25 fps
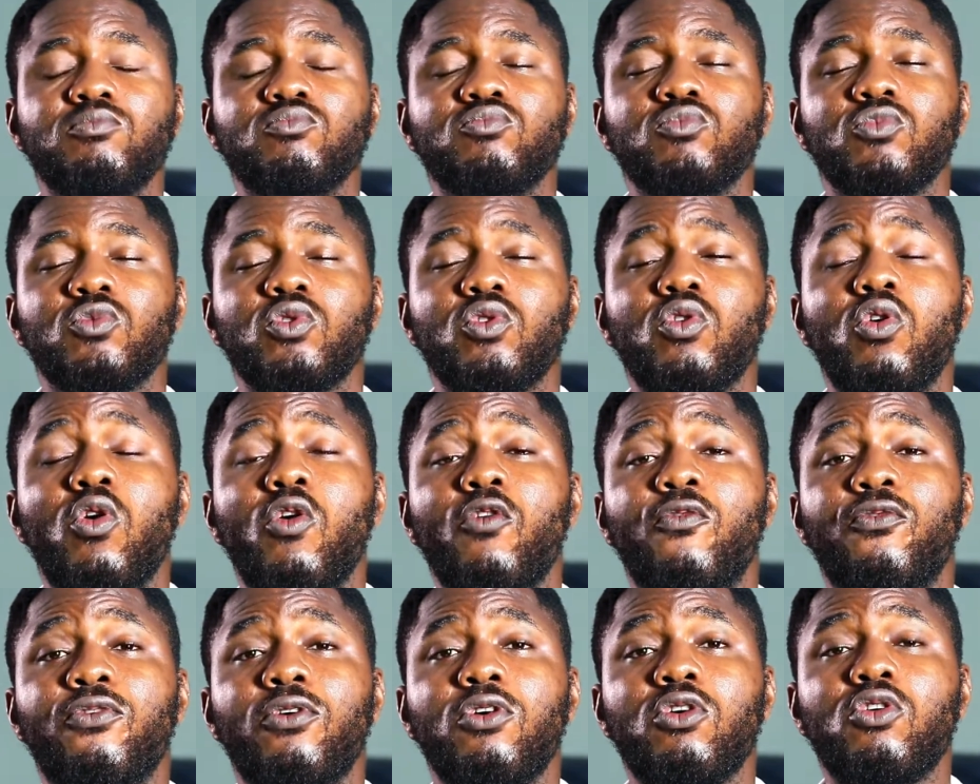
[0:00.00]
go
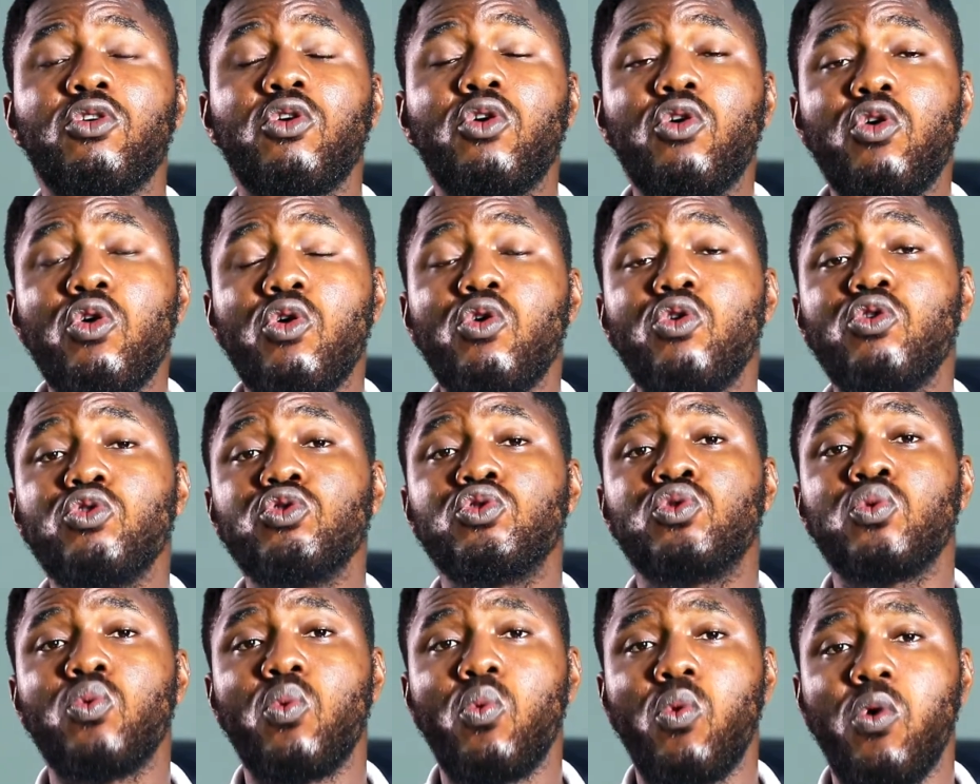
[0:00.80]
for cold
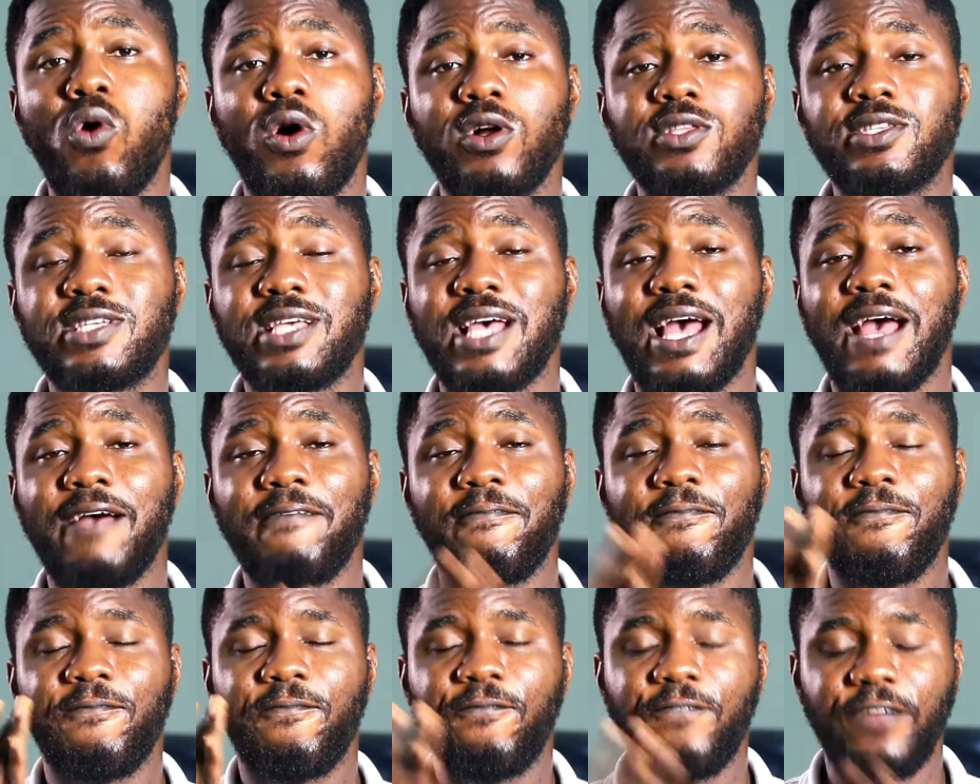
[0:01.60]
water
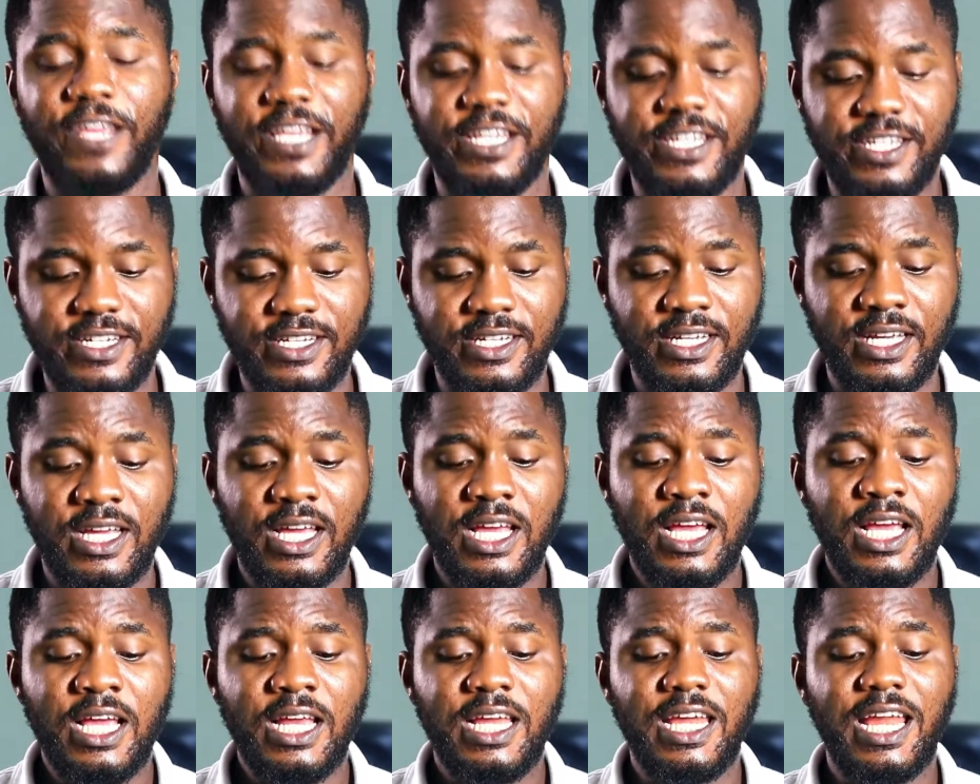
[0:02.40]
fish.
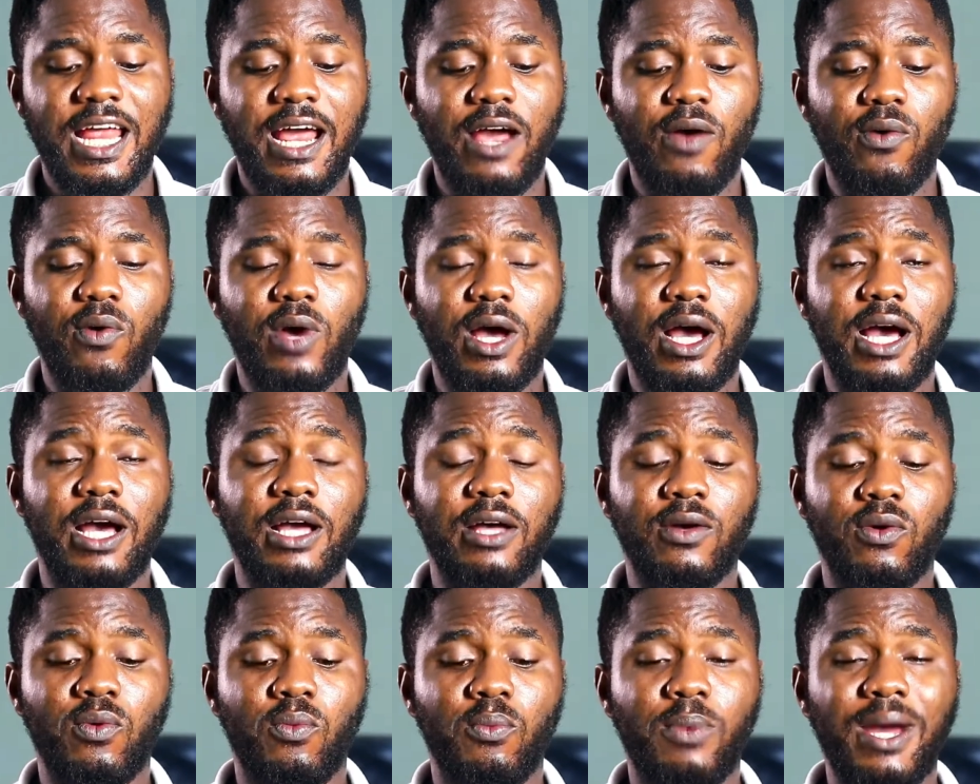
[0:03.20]
Now
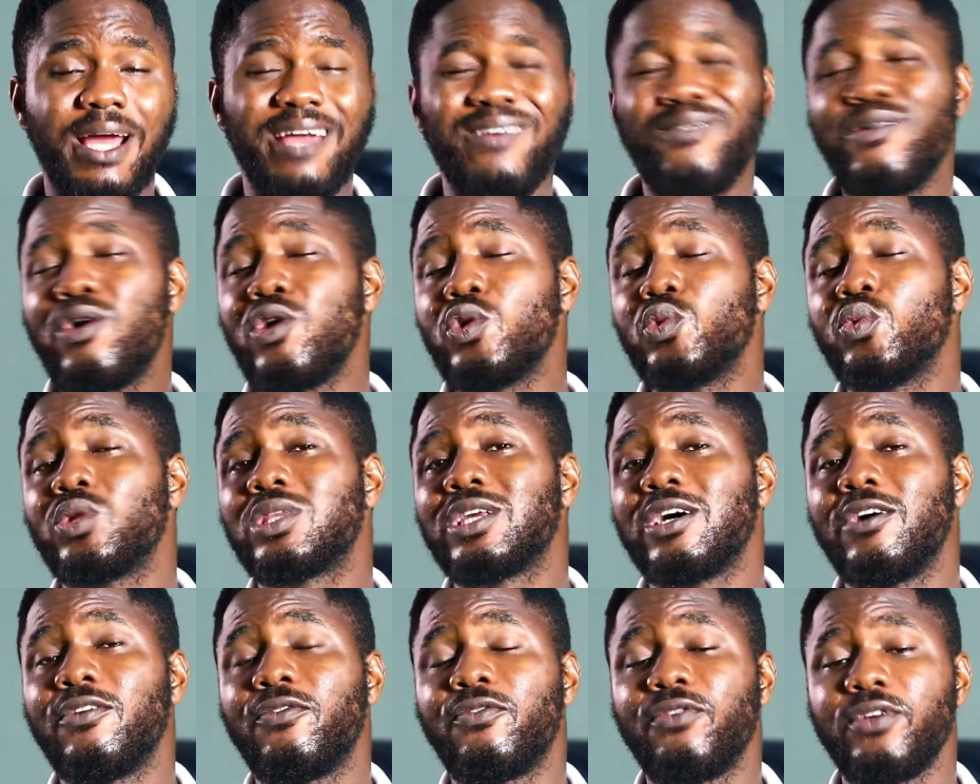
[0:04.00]
by cold
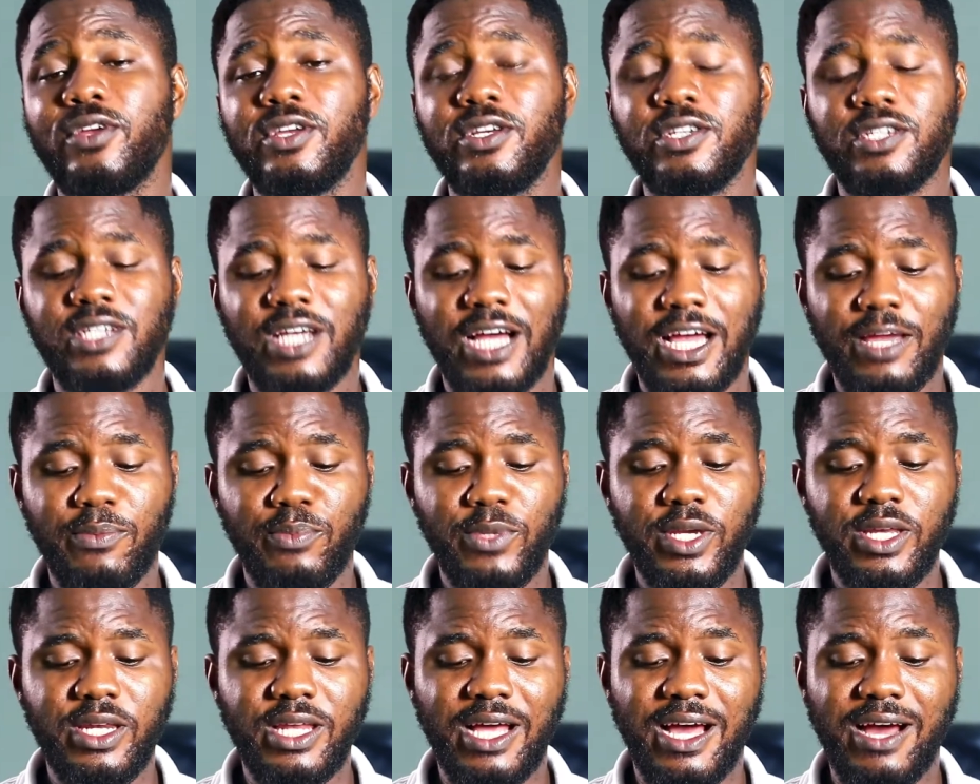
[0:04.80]
water fish I
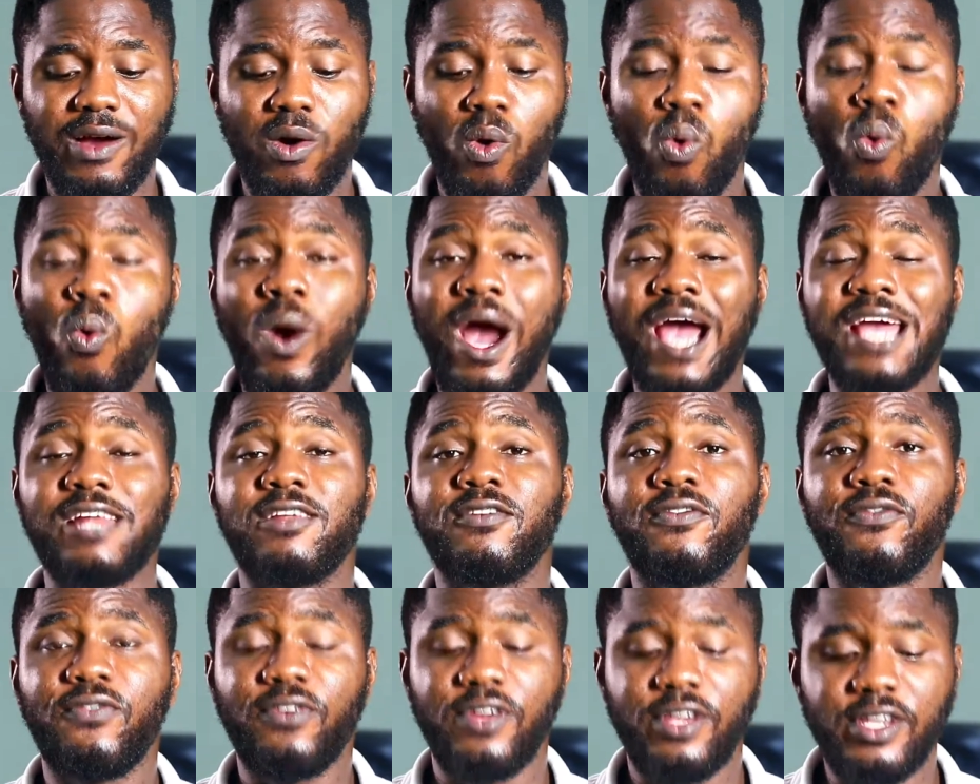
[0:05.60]
mean white
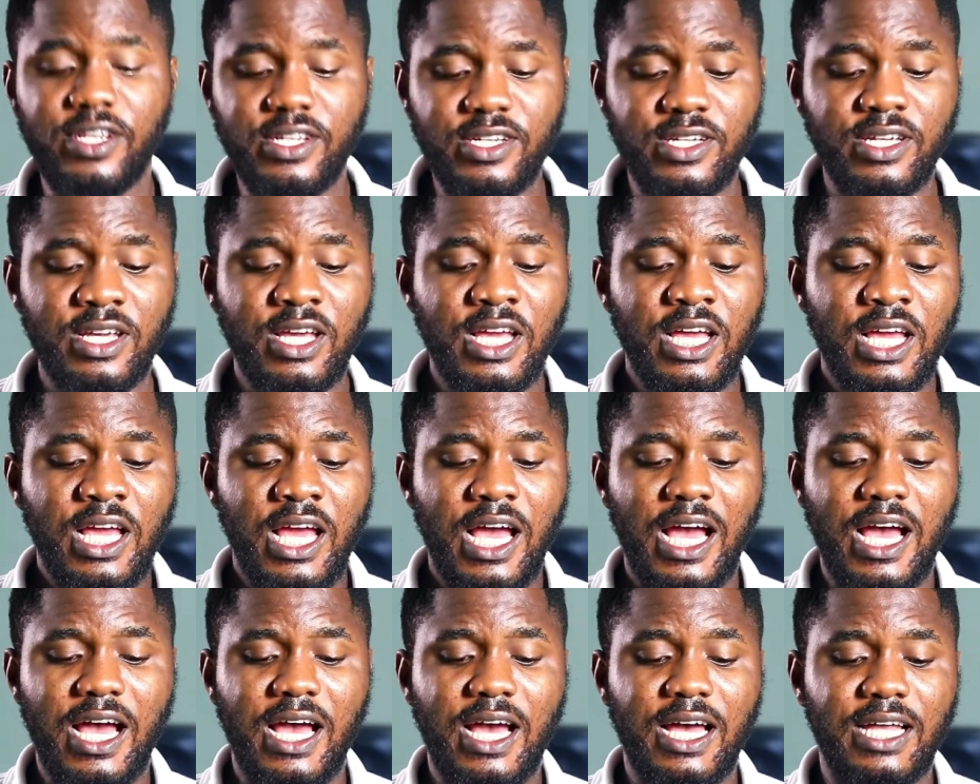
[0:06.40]
fish.
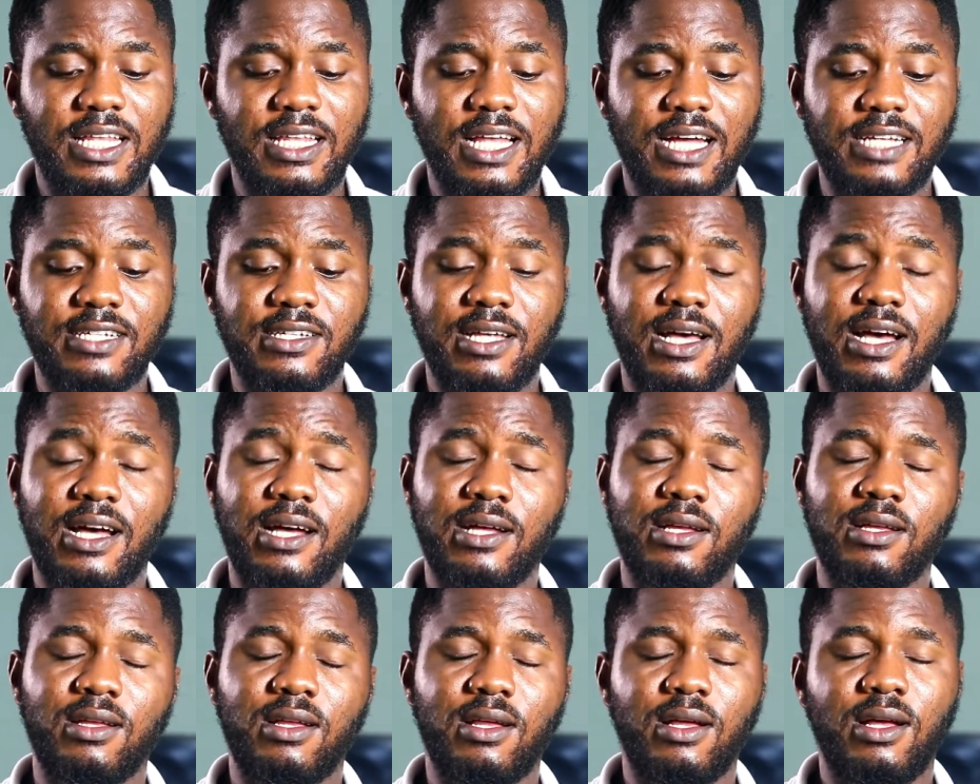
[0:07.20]
That's
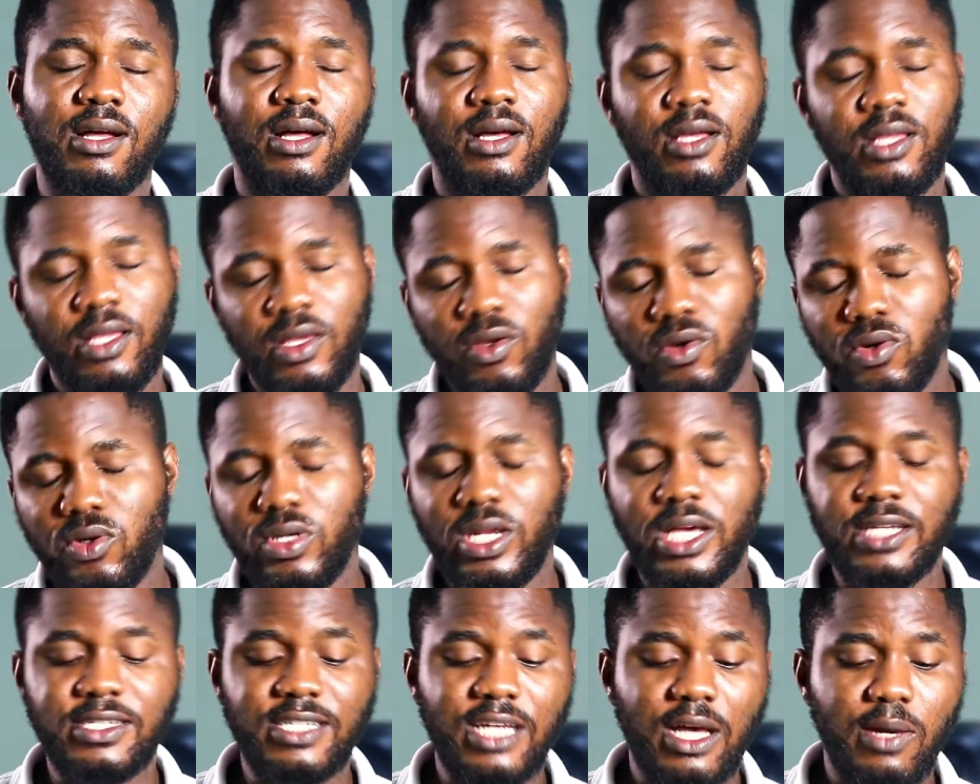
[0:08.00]
a good
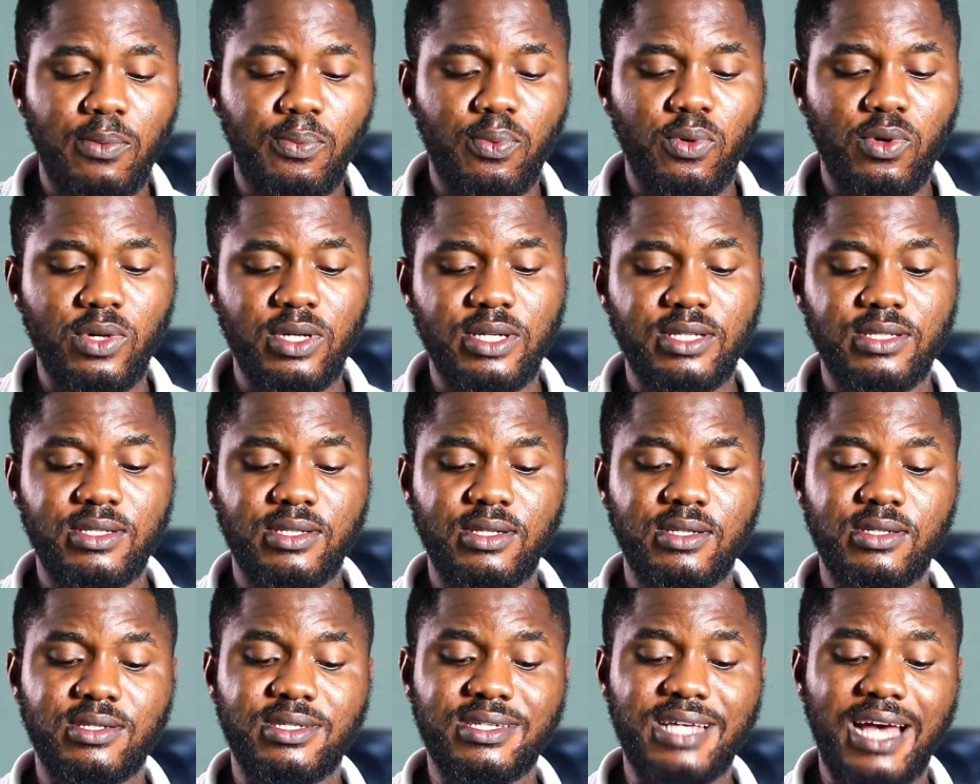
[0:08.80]
example is
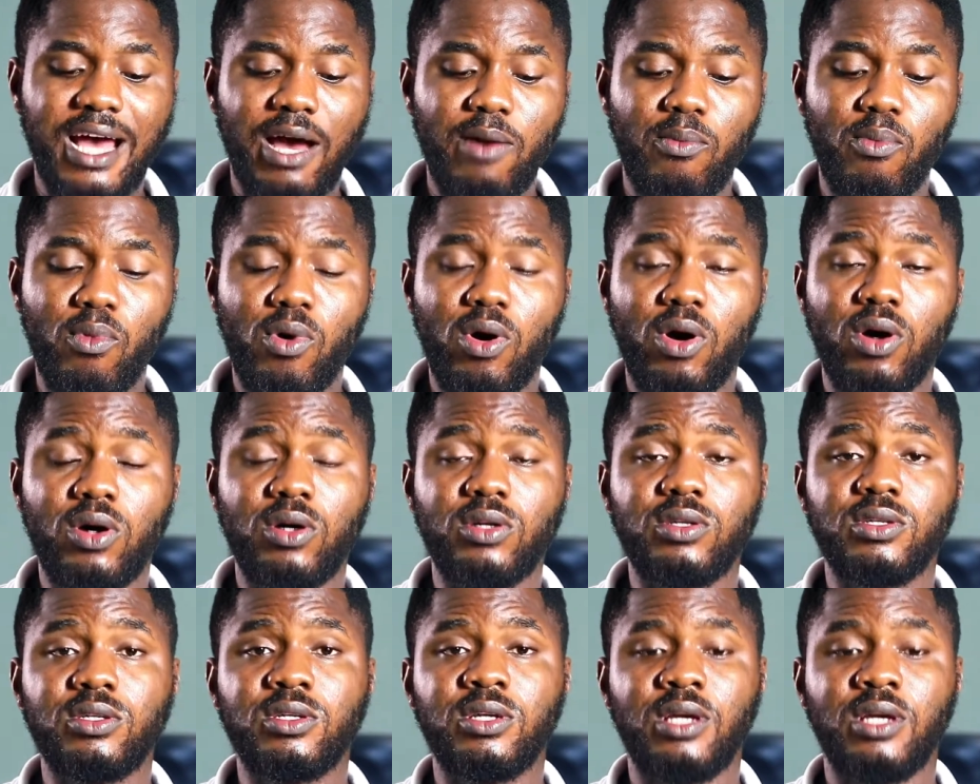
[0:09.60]
the salmon,